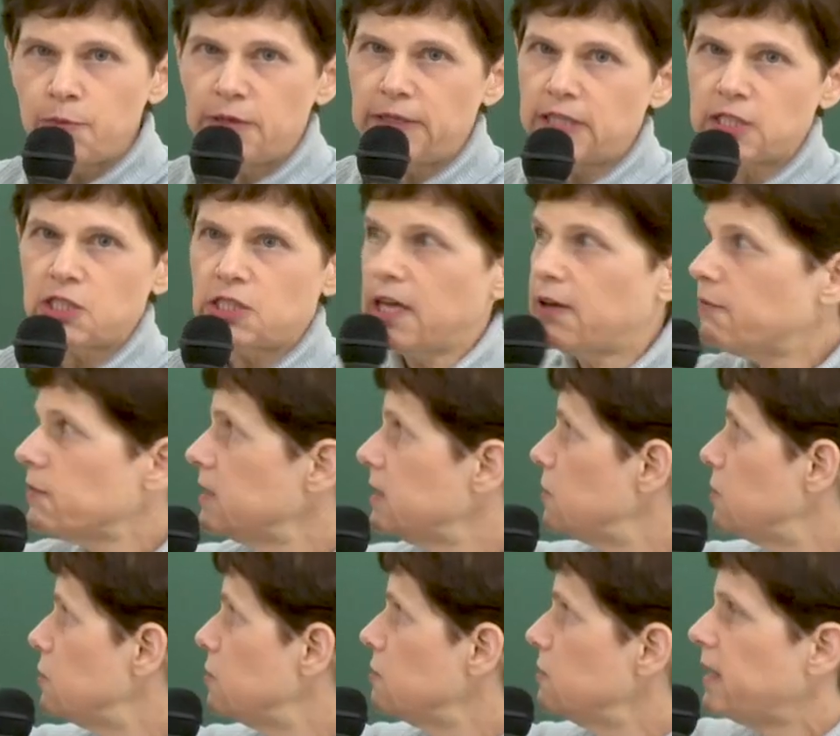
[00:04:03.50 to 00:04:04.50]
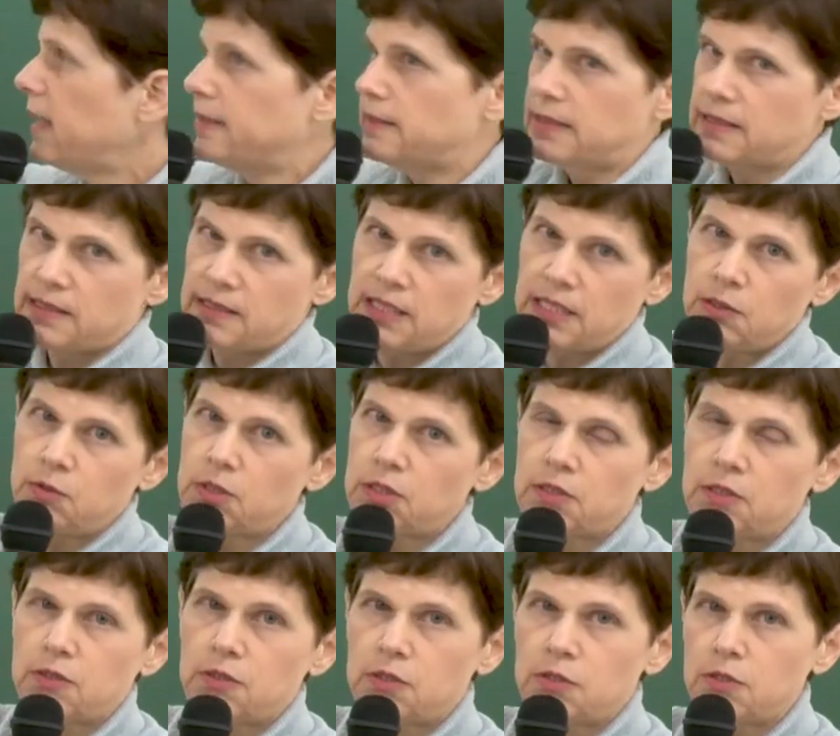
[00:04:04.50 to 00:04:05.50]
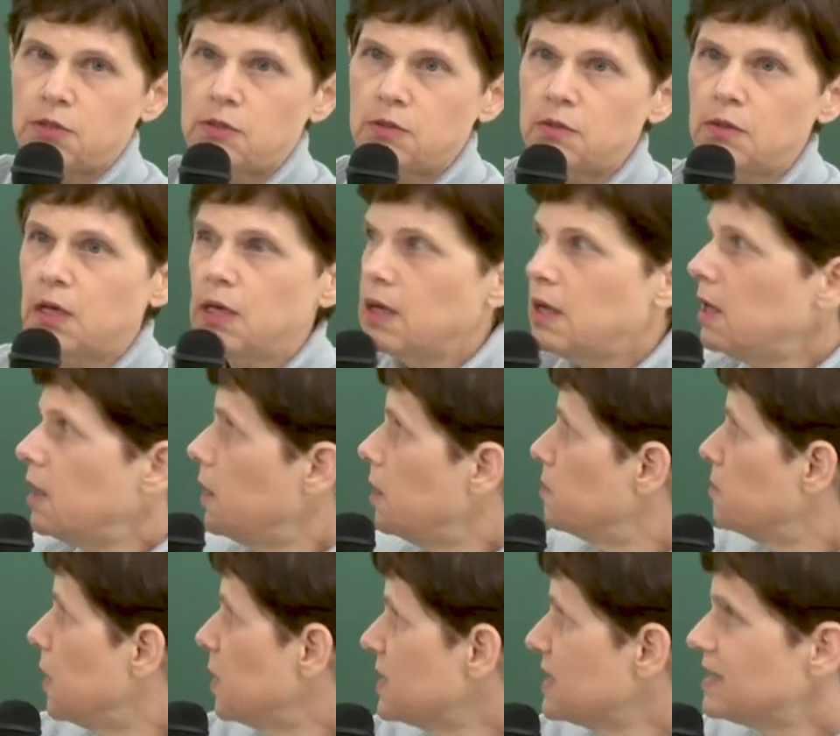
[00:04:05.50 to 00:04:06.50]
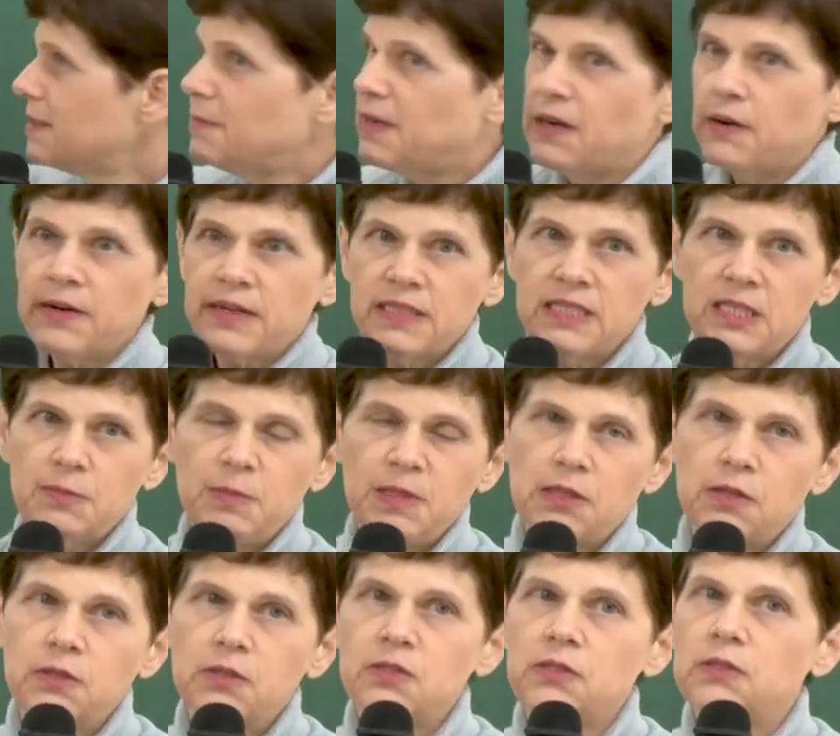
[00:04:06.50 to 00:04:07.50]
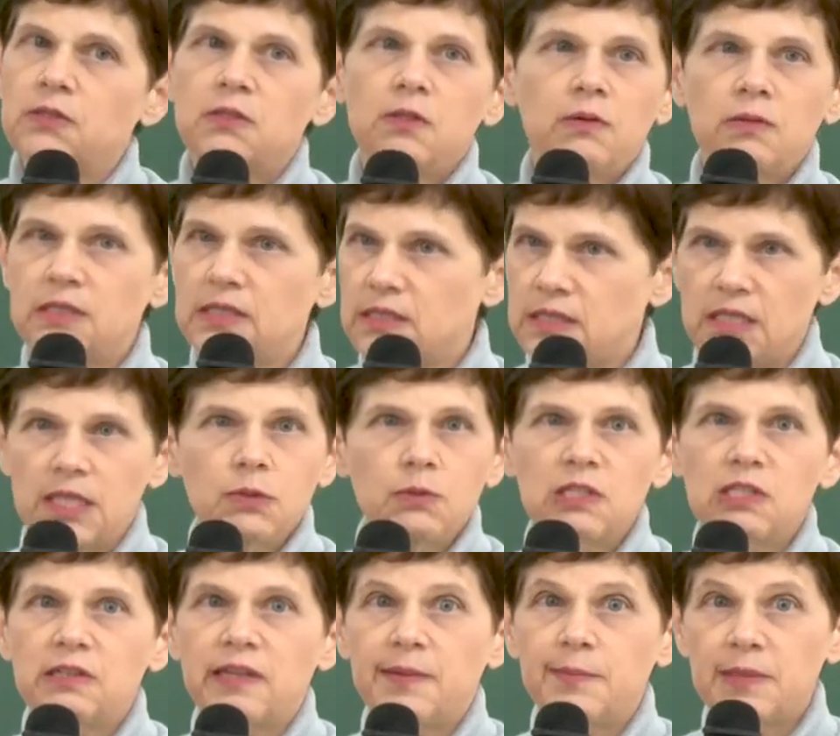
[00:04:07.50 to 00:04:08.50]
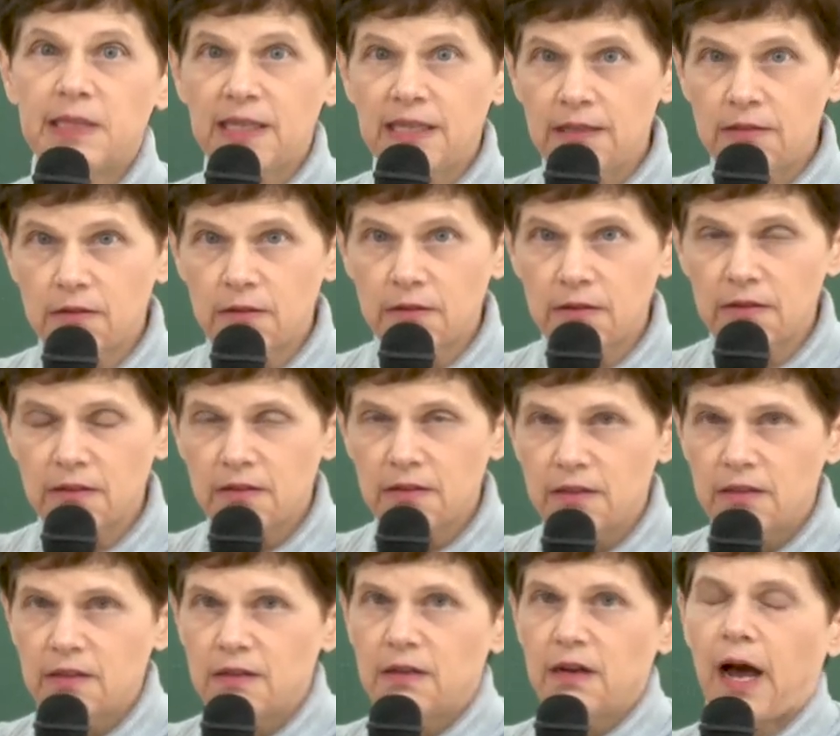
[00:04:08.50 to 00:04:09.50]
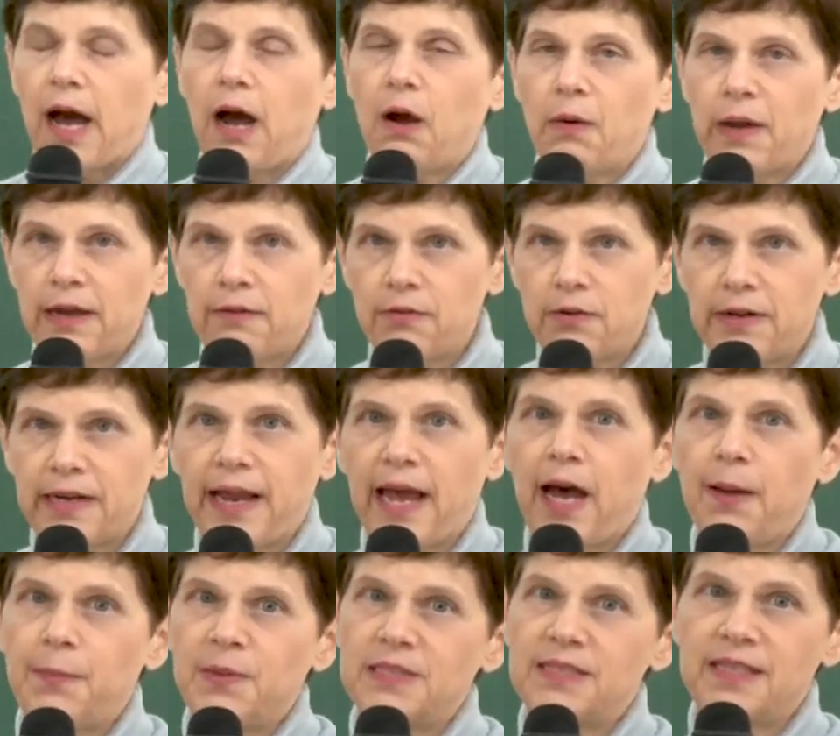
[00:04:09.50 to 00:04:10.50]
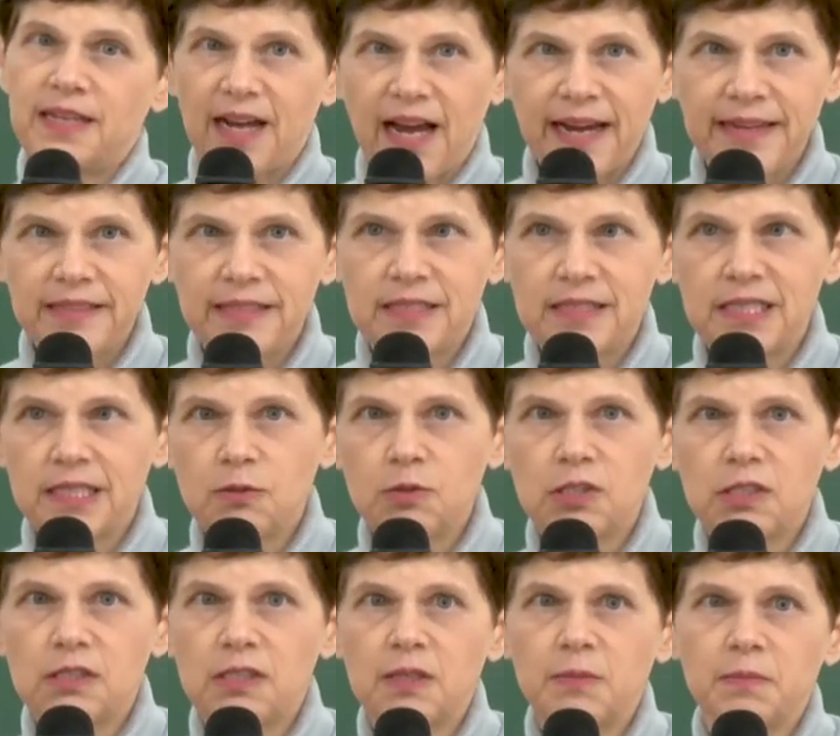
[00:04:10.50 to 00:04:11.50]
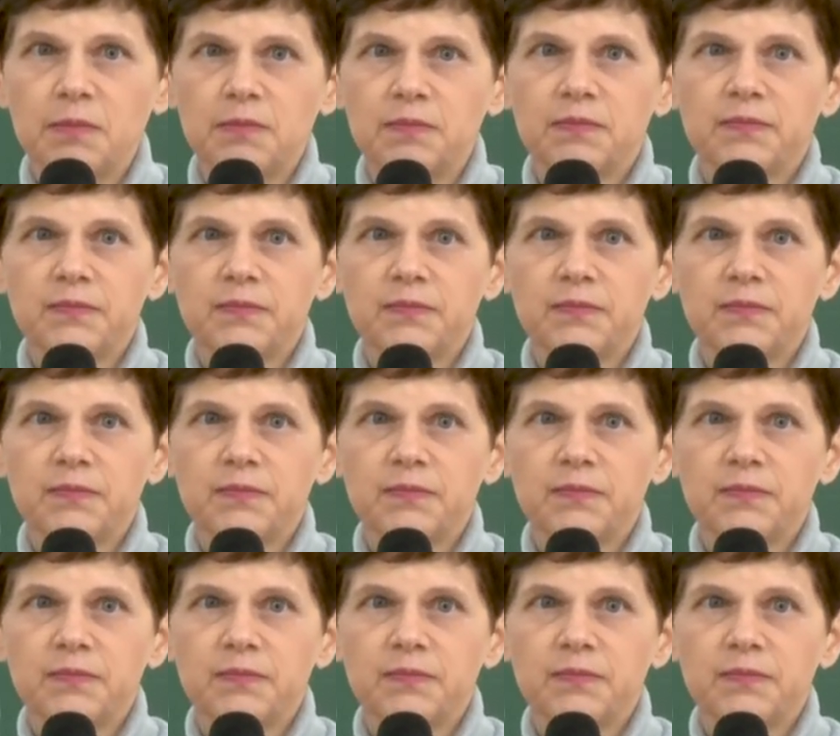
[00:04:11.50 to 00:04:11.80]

British definitely do not distinguish those two. Most American speakers don't distinguish them either. However, it happens that I distinguish them.